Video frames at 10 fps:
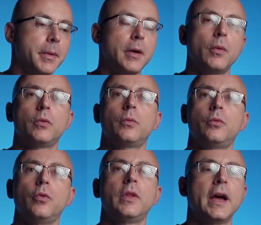but I
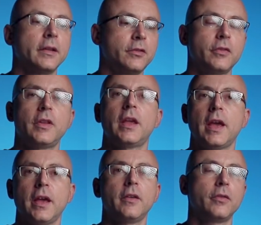wouldn't do that just in
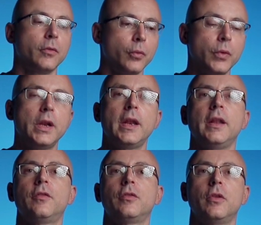case you really
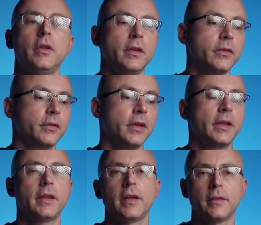need to do this,
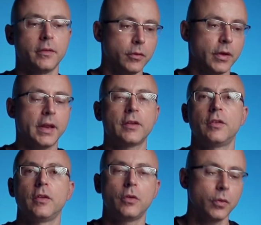and then you can
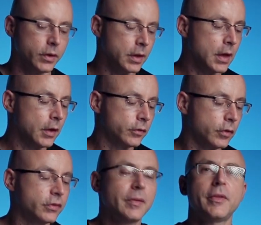actually do it.
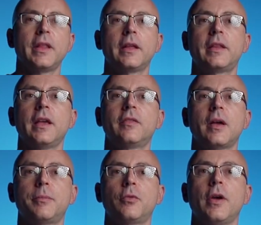So something that
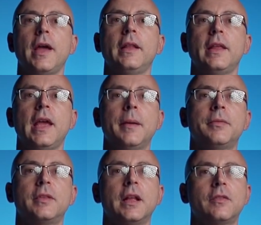takes up to 8
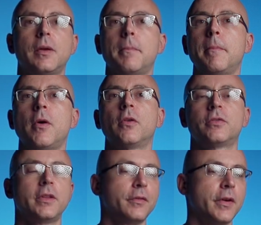amps, that's a
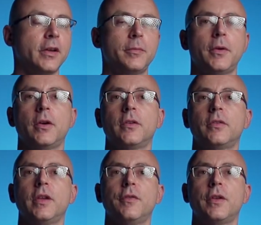monster device,
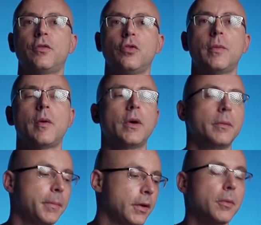because even a
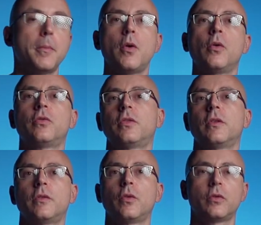2x1 panel, most
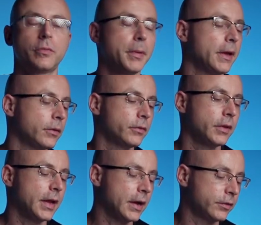of those panels,
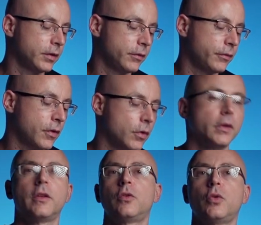they actually fall
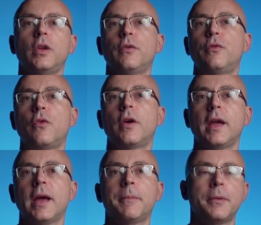on a 3 or 4
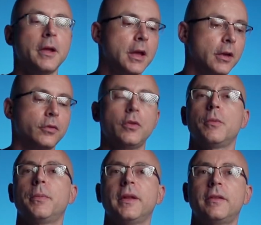amp. So
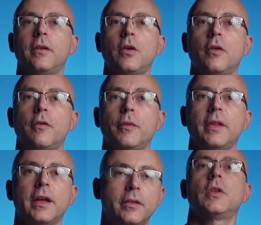you're plenty covered with
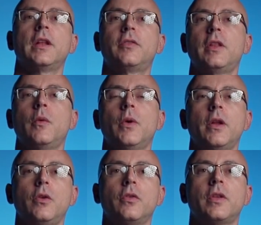that. So let's say they
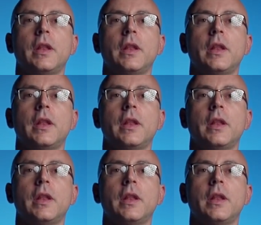want to use